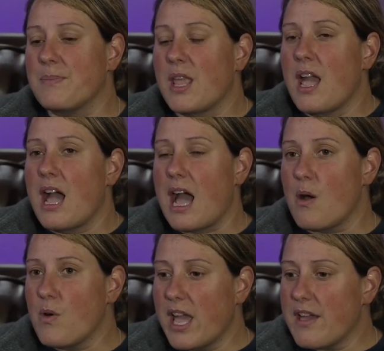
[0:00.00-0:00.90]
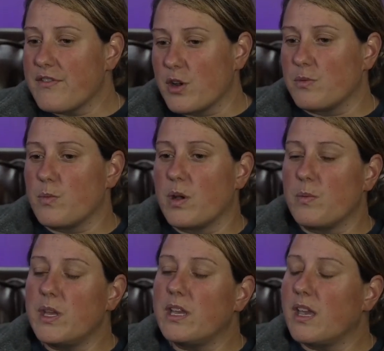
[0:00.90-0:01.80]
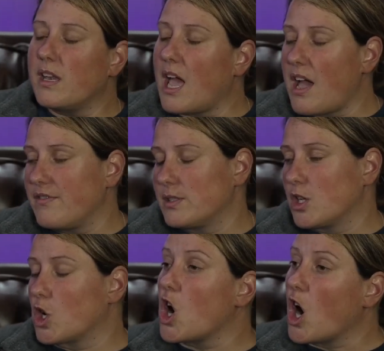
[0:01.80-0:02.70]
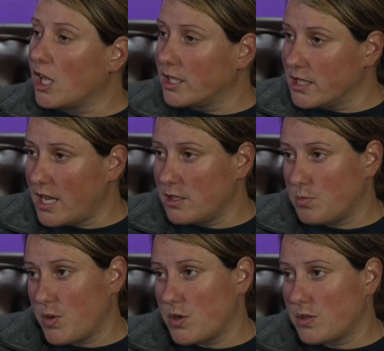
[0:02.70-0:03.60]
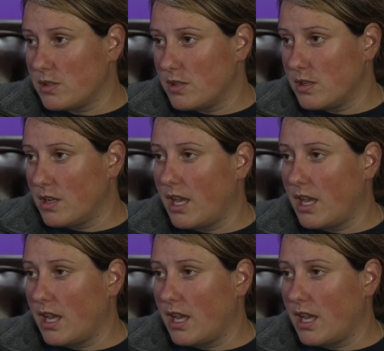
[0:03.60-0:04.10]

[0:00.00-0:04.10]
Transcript: However, what we can have is a colonized person